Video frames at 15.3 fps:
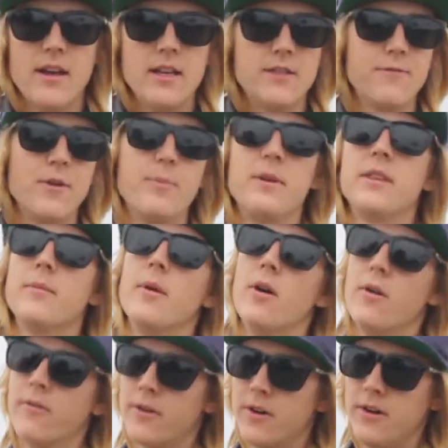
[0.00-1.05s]
is flipping them
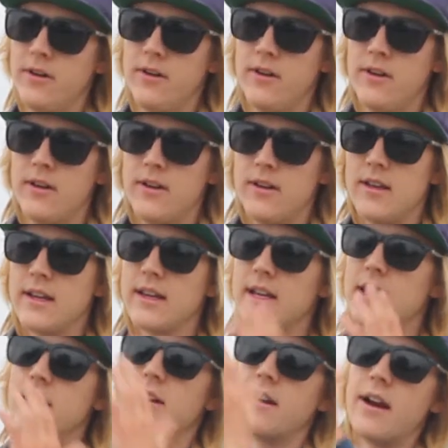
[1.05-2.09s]
over and
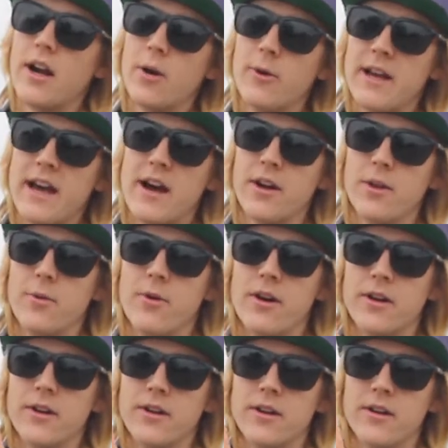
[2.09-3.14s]
getting their airway out of the
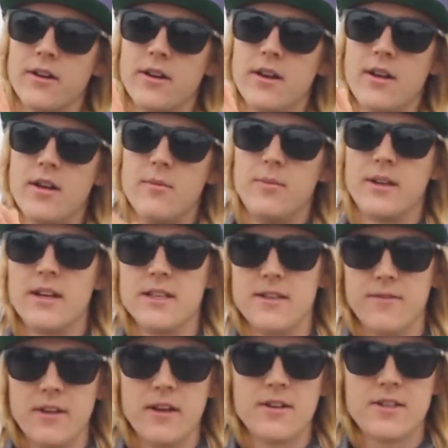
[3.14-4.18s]
water. Because
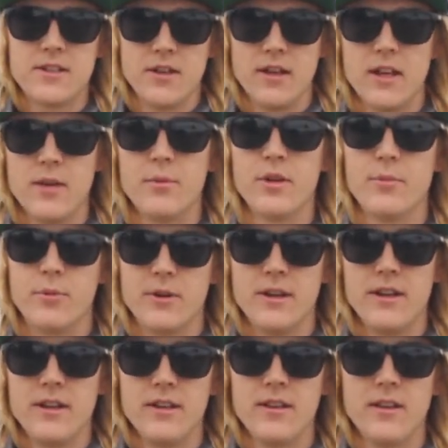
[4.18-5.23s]
if they're still able to
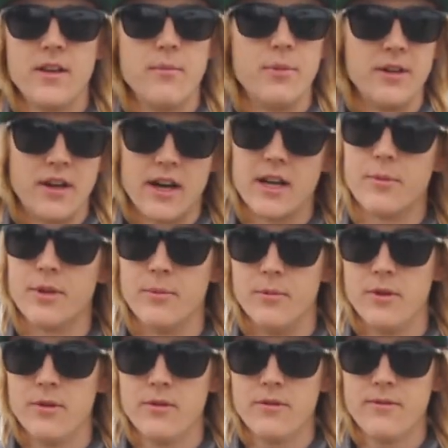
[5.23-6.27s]
breathe but not able to
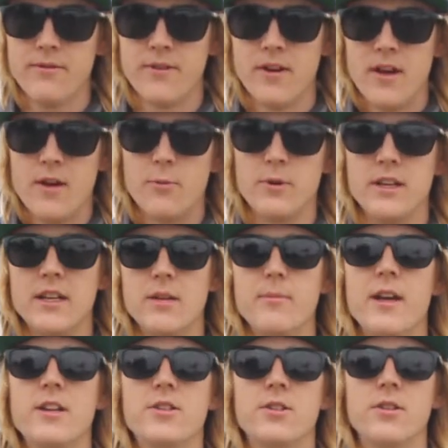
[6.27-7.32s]
move, we need to
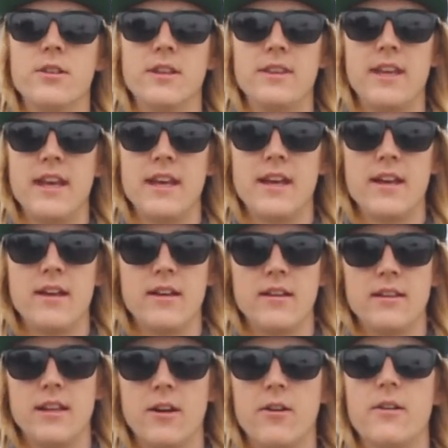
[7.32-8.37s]
make sure that
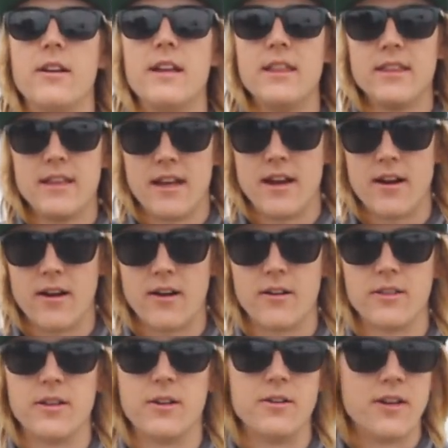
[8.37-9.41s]
they're in the air,
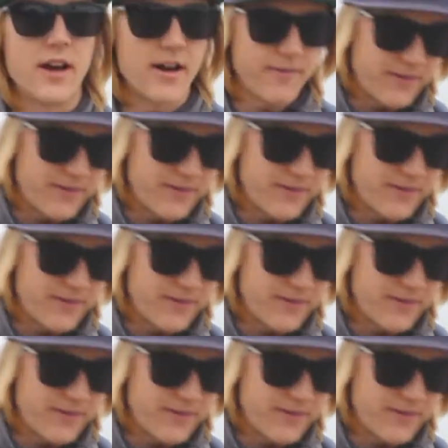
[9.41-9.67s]
they're not